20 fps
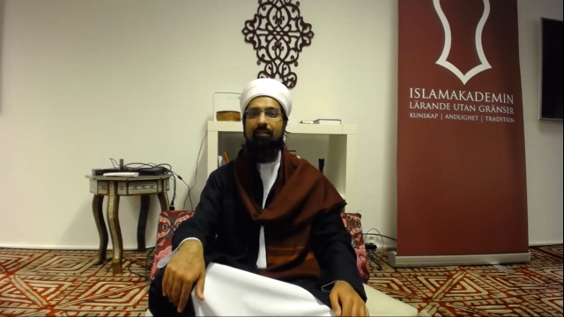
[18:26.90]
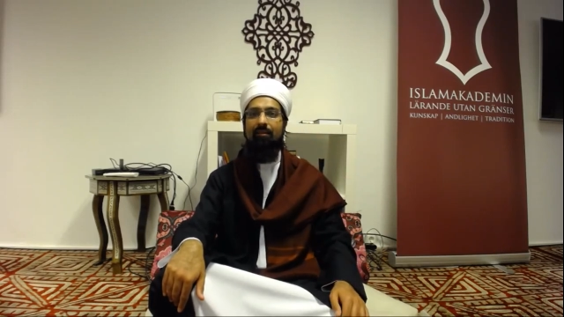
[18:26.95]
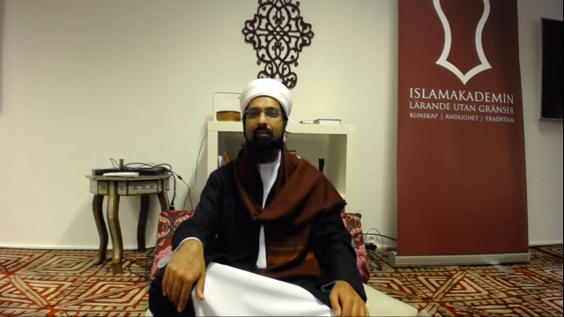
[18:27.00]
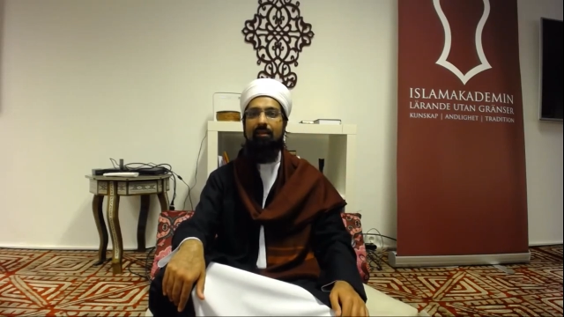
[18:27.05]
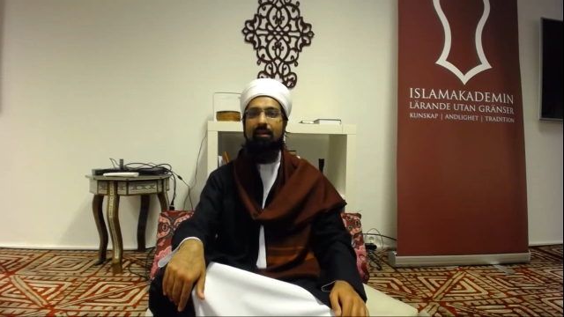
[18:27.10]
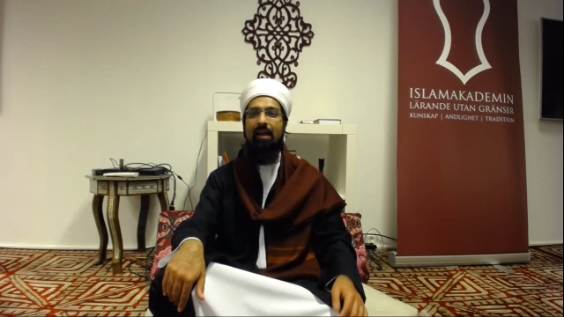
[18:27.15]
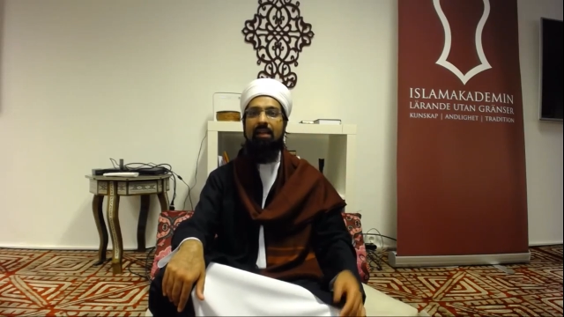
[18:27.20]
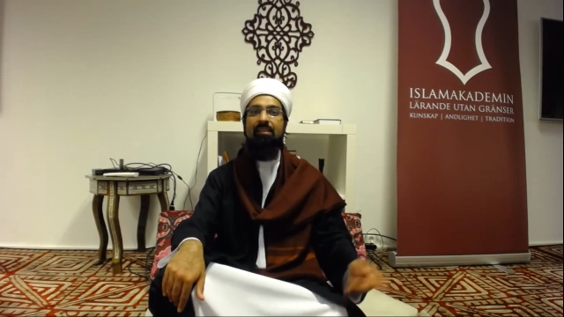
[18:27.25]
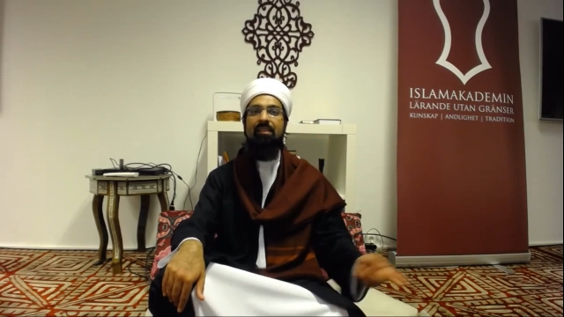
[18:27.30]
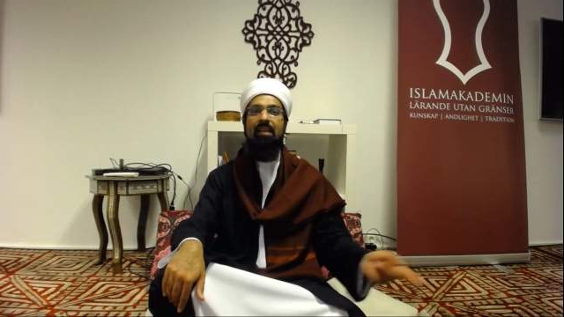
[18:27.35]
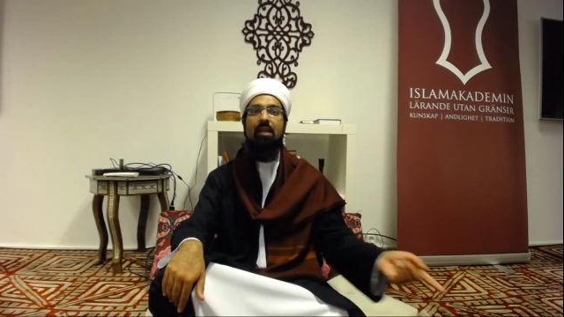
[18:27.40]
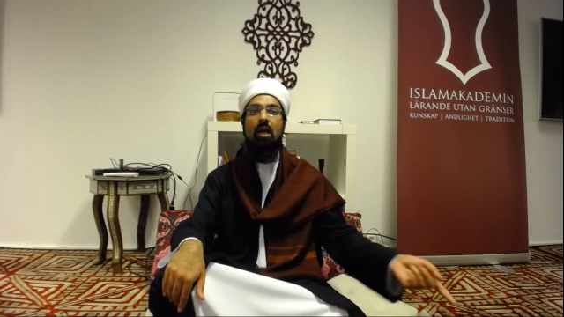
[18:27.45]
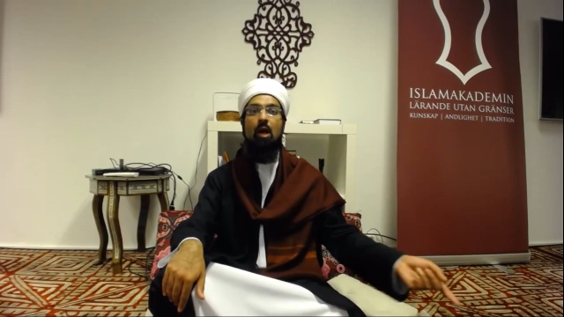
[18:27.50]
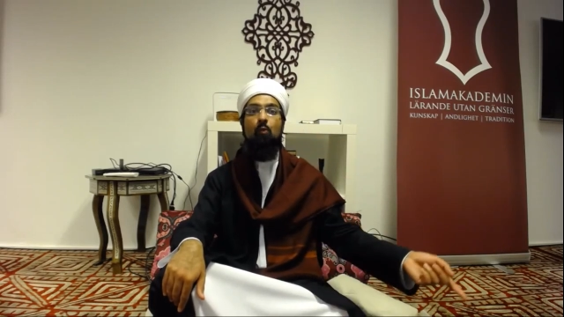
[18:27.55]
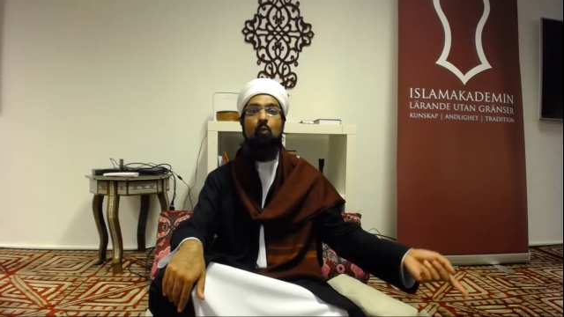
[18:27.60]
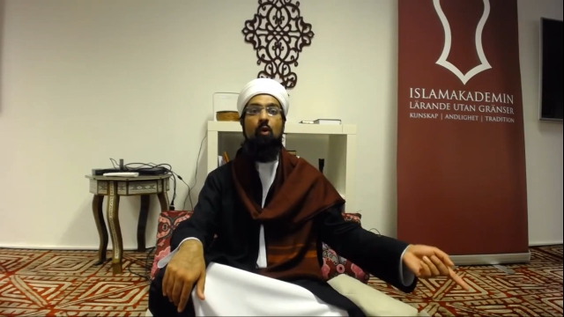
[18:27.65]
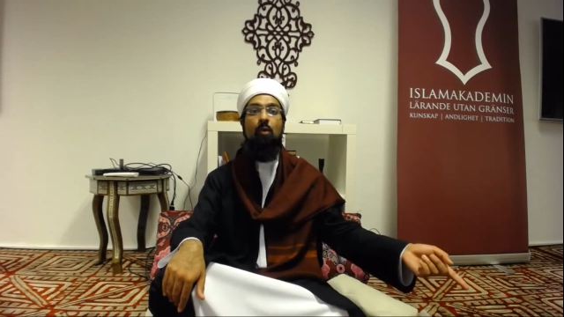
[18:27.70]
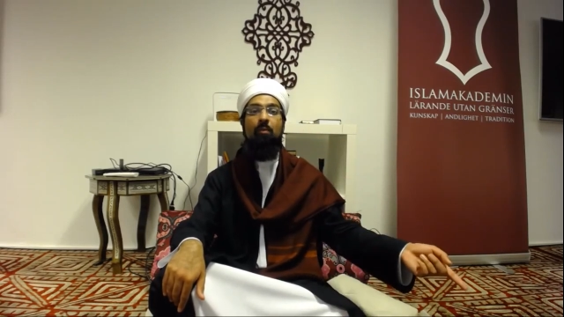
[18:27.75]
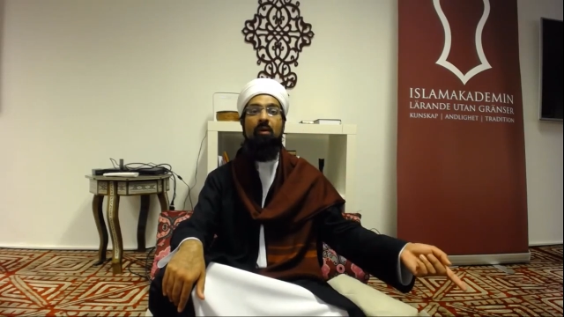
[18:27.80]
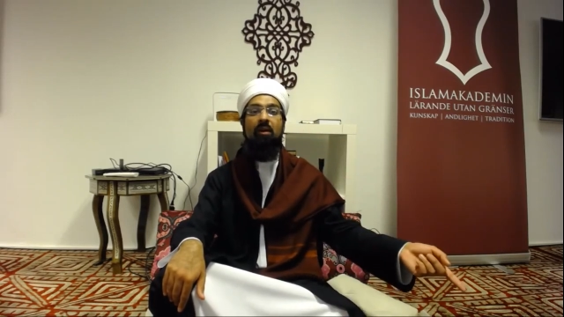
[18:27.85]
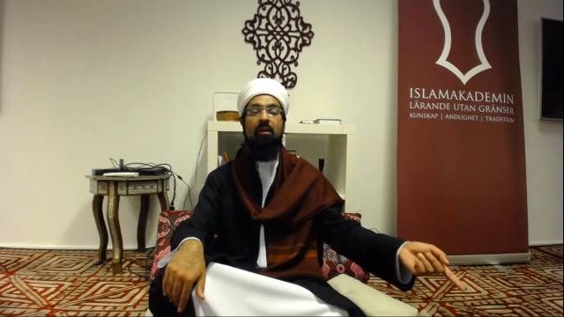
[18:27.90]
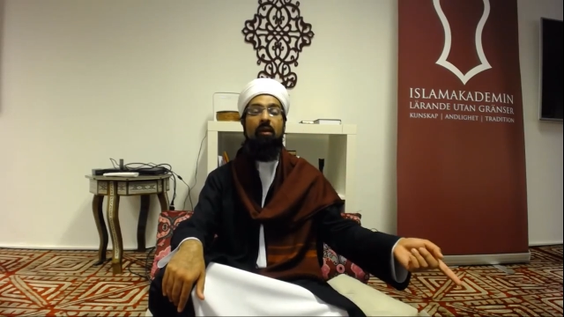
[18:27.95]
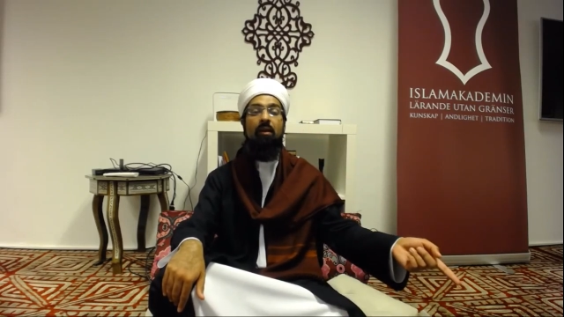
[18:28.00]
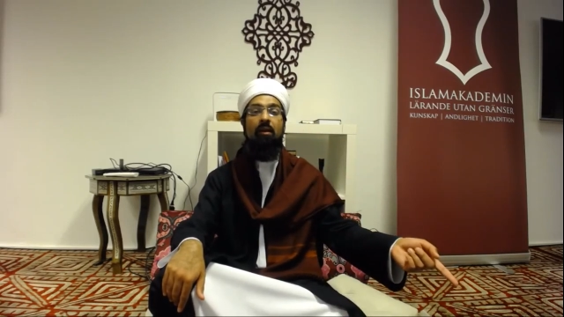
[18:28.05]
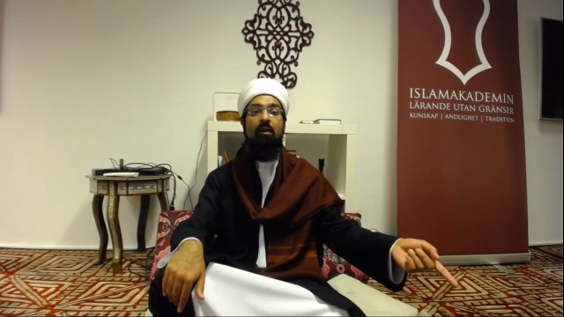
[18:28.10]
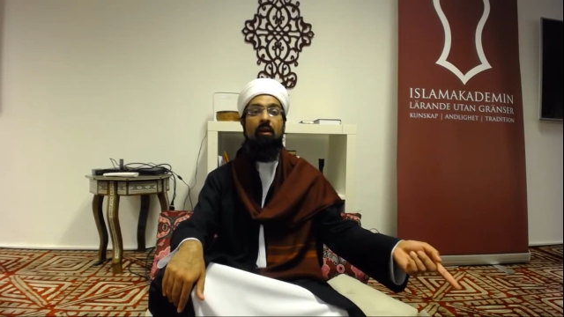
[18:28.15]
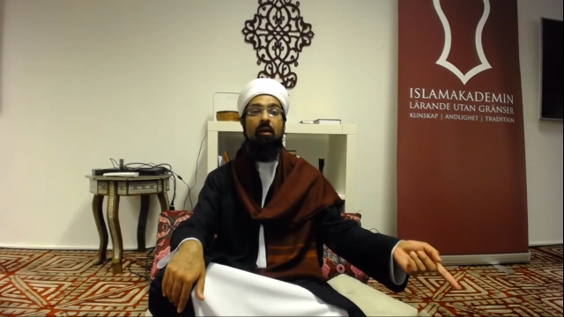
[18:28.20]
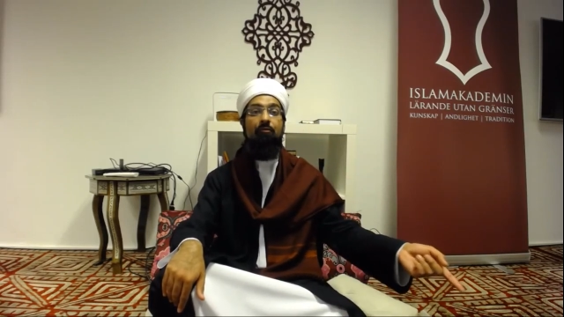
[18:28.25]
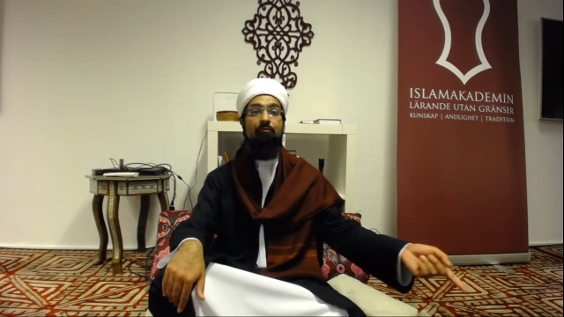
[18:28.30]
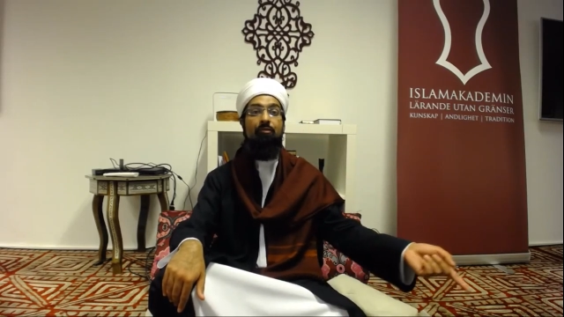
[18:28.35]
And then a woman
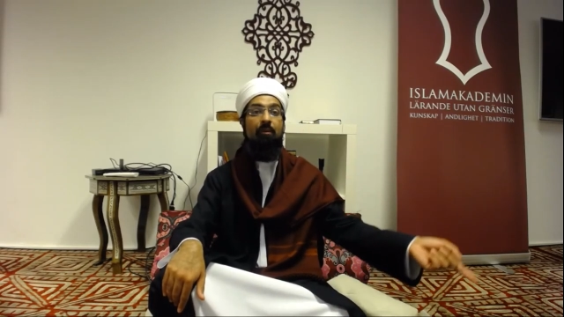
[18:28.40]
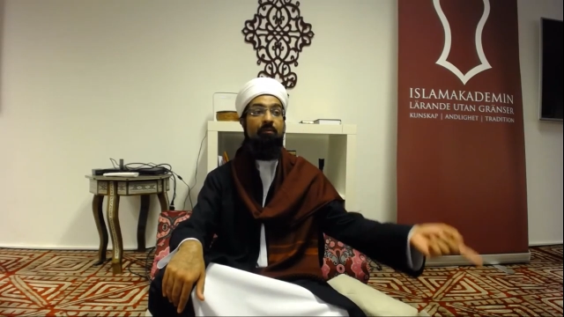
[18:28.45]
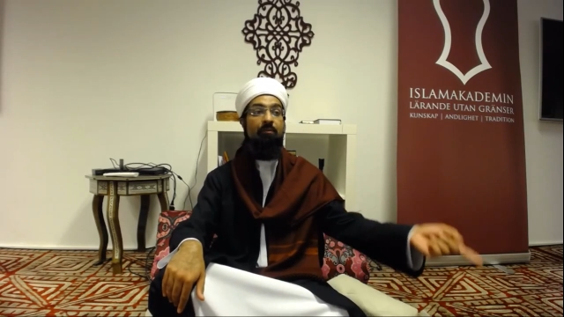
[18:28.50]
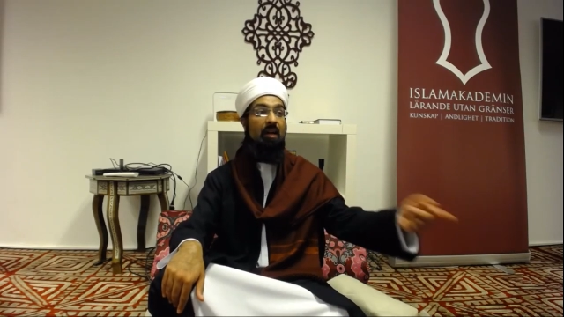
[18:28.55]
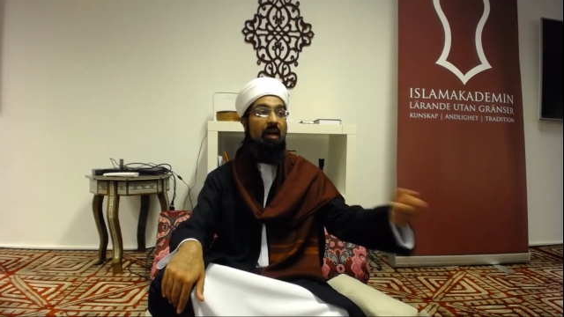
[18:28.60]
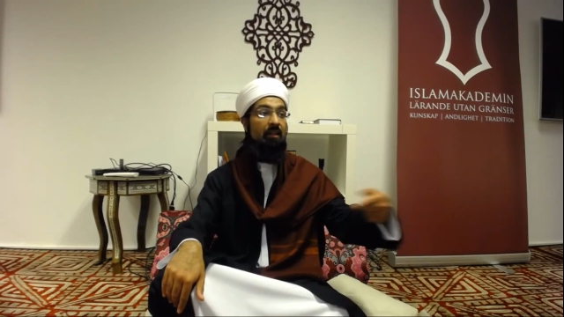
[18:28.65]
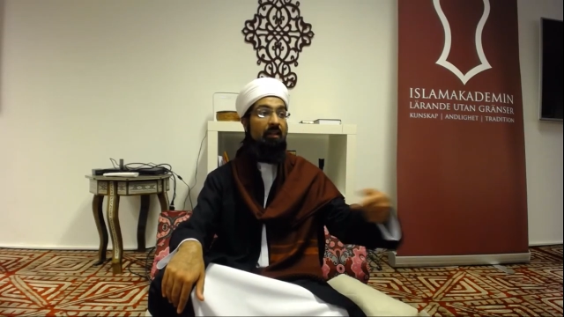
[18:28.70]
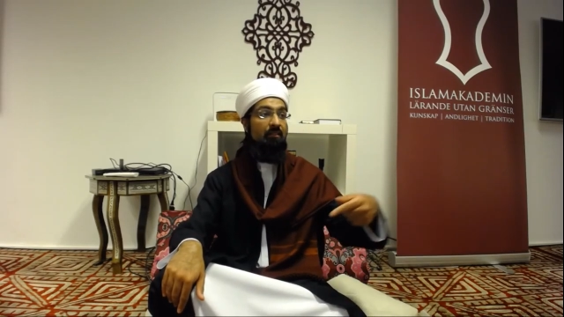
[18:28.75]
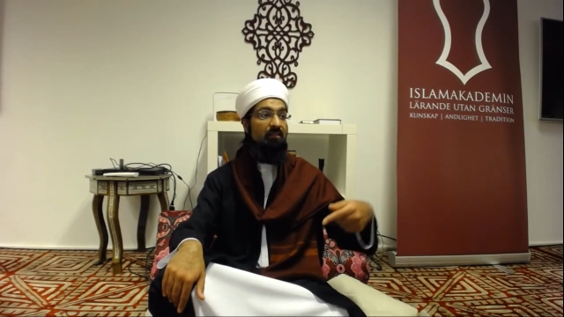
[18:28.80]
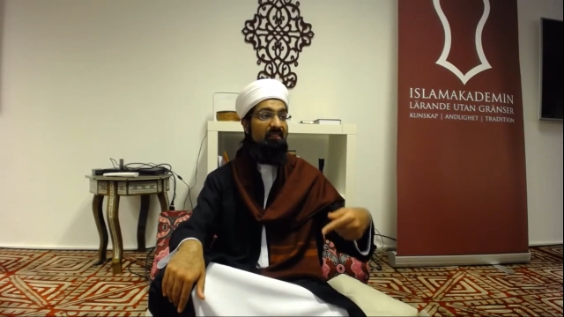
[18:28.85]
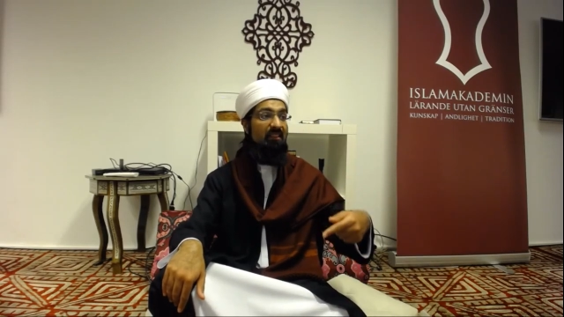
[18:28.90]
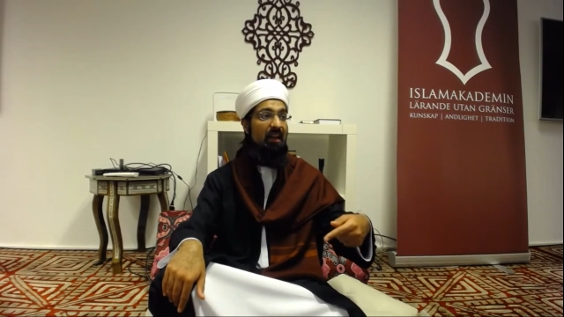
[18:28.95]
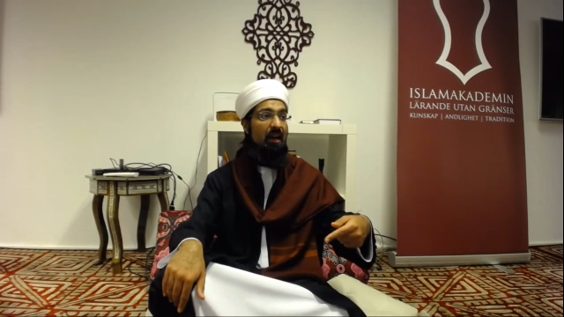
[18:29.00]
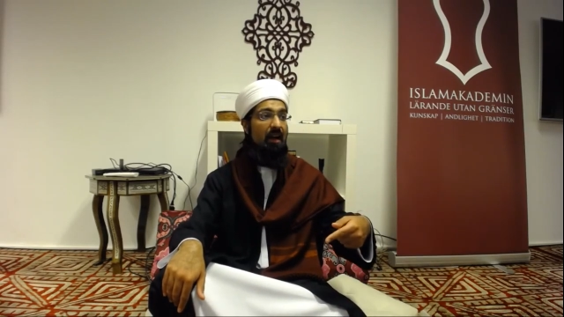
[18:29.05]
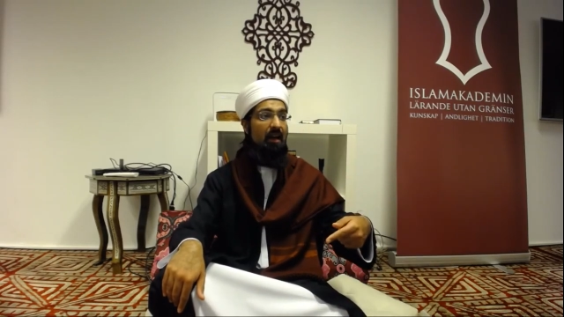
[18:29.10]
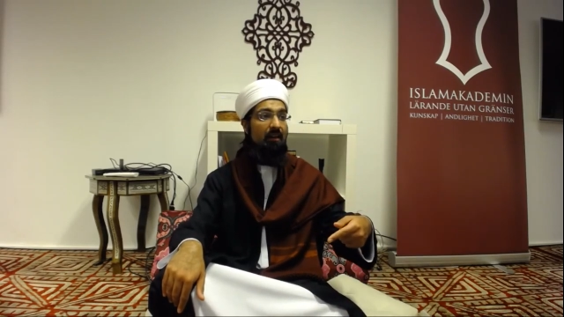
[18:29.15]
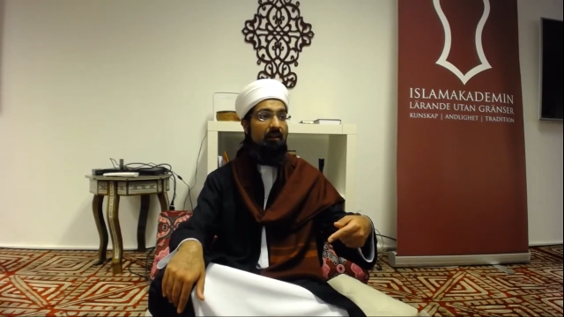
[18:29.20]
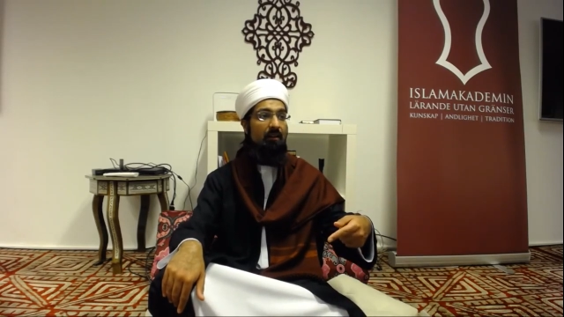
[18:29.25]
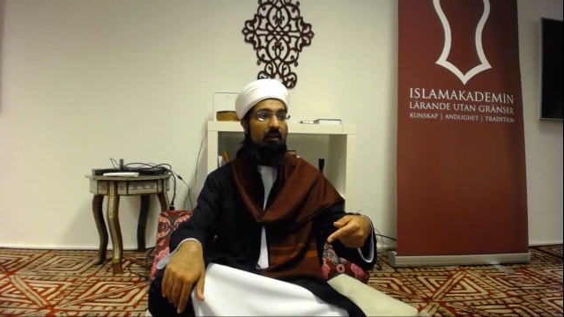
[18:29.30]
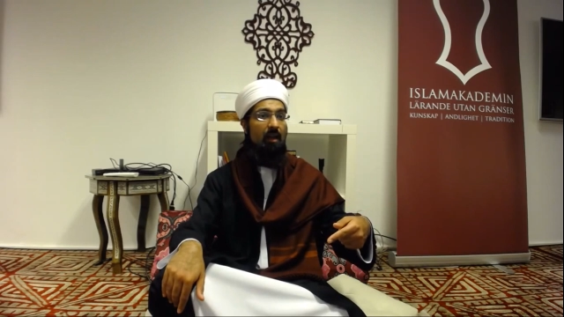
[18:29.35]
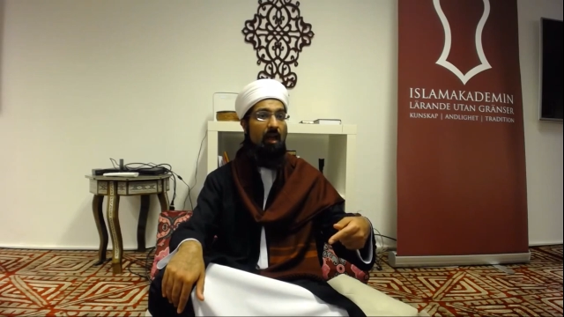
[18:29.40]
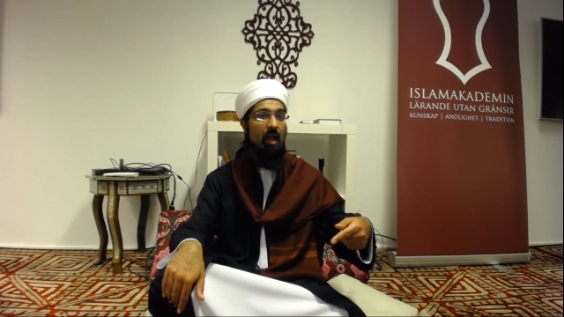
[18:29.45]
from the Ansar,